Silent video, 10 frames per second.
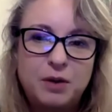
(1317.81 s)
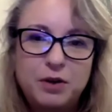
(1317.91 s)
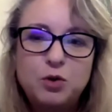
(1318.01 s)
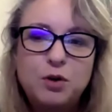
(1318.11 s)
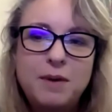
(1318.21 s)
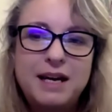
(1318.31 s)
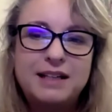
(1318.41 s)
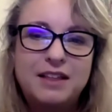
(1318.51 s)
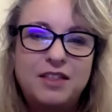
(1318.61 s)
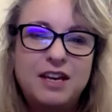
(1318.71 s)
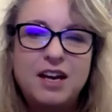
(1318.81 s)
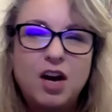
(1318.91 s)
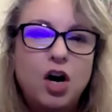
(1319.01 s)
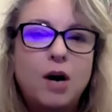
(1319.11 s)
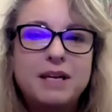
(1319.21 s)
We automatically think,
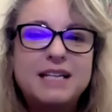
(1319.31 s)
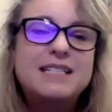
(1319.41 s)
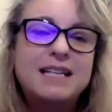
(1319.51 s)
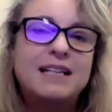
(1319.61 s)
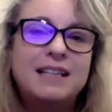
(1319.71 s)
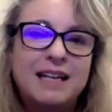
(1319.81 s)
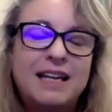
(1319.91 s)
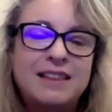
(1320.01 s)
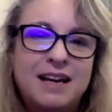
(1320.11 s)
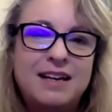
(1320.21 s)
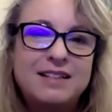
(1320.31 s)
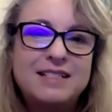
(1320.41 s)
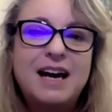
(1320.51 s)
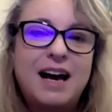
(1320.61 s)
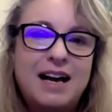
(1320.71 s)
I'm going to delegate that
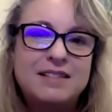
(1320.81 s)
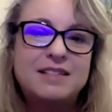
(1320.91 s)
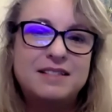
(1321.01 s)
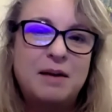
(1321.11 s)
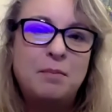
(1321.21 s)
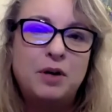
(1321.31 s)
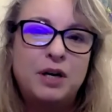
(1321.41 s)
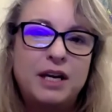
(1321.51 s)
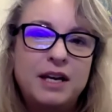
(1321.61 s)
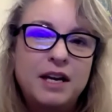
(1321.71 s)
task to somebody.